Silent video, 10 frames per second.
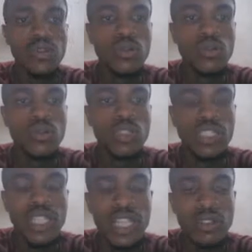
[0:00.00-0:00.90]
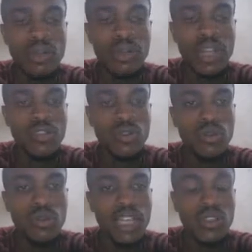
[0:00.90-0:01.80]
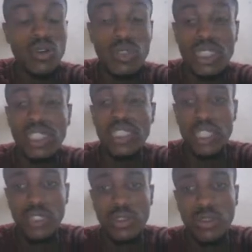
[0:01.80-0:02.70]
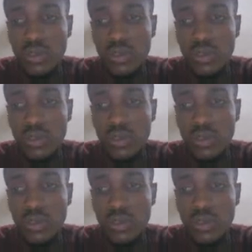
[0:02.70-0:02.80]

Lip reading: sellers on the platform as content creators.